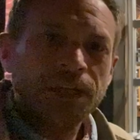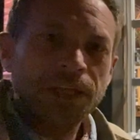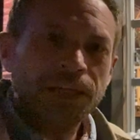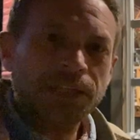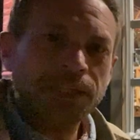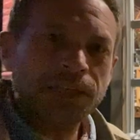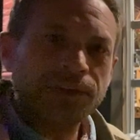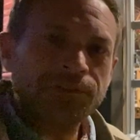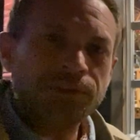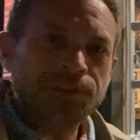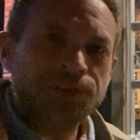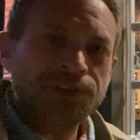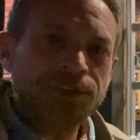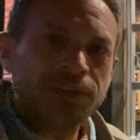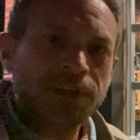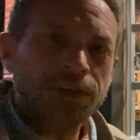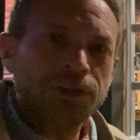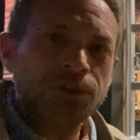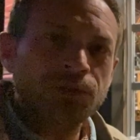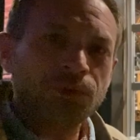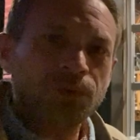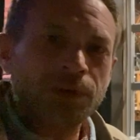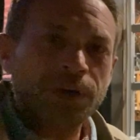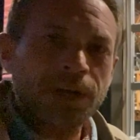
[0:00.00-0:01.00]
And you have this
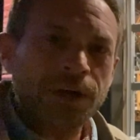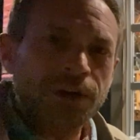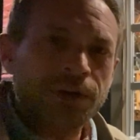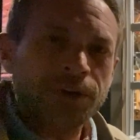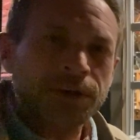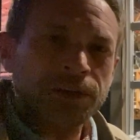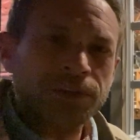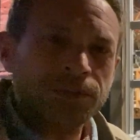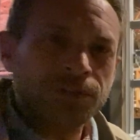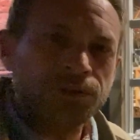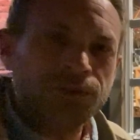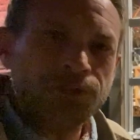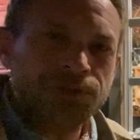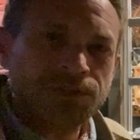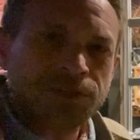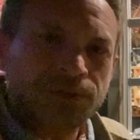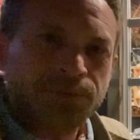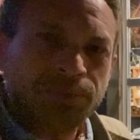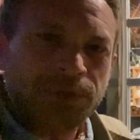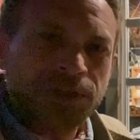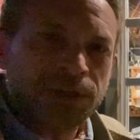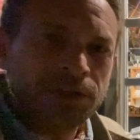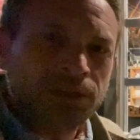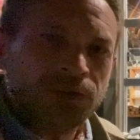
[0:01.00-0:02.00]
indoor area that used to
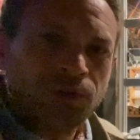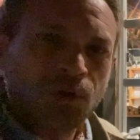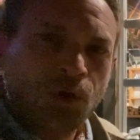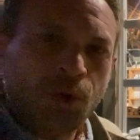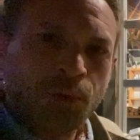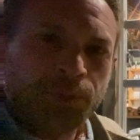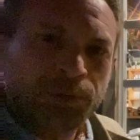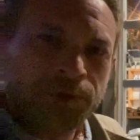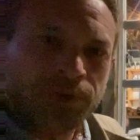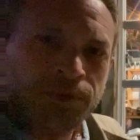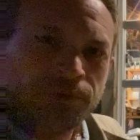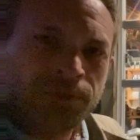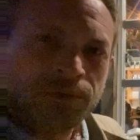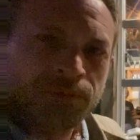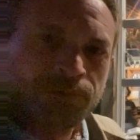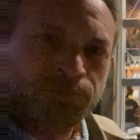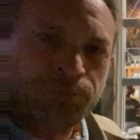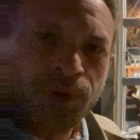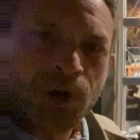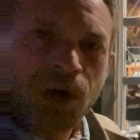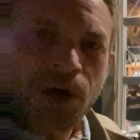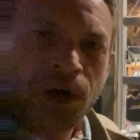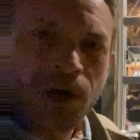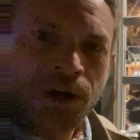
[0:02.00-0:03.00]
be open
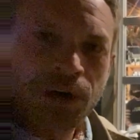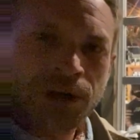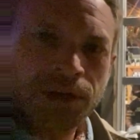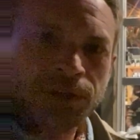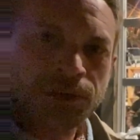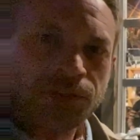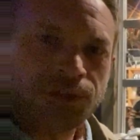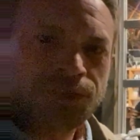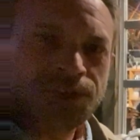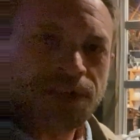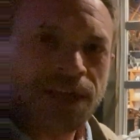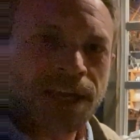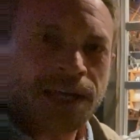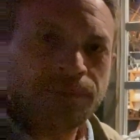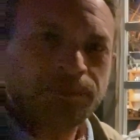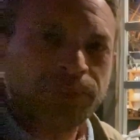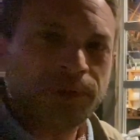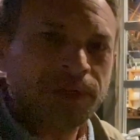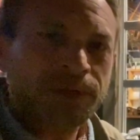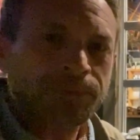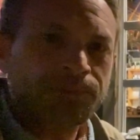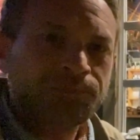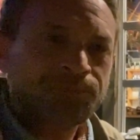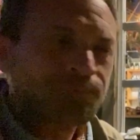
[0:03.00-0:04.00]
bar, it looks like,
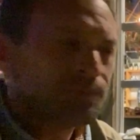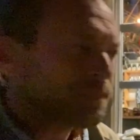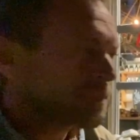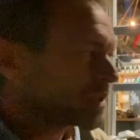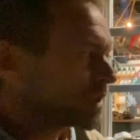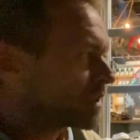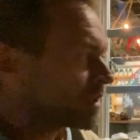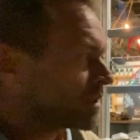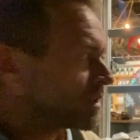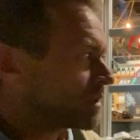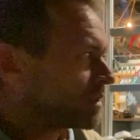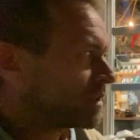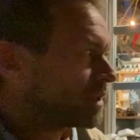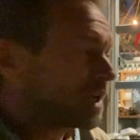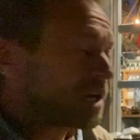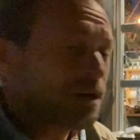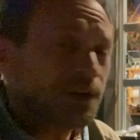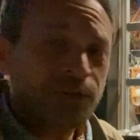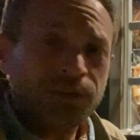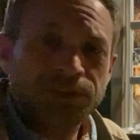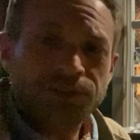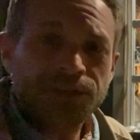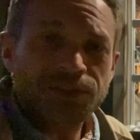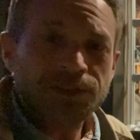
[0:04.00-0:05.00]
but
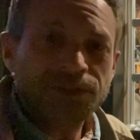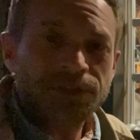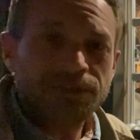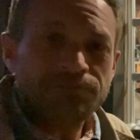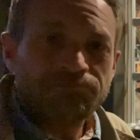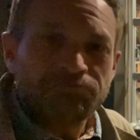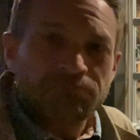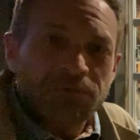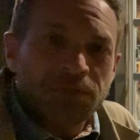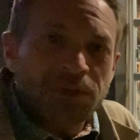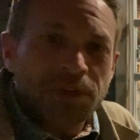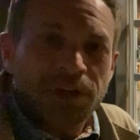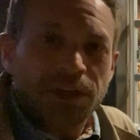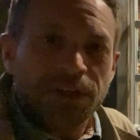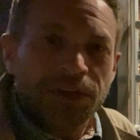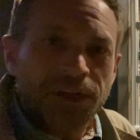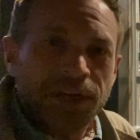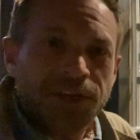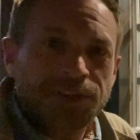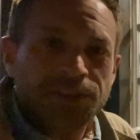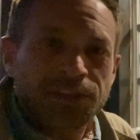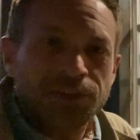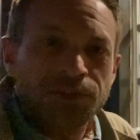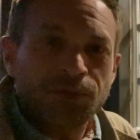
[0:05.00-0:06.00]
now it's just a
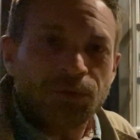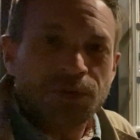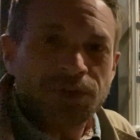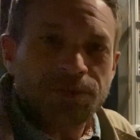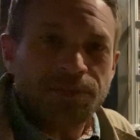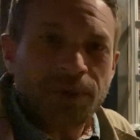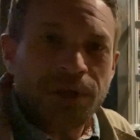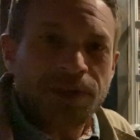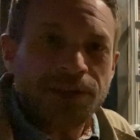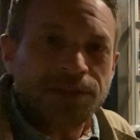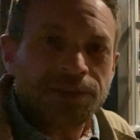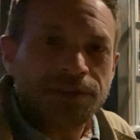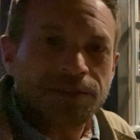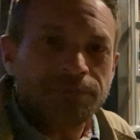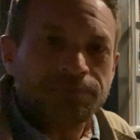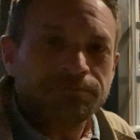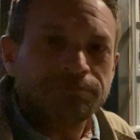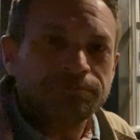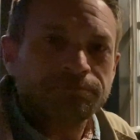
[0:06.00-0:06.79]
nice indoor space.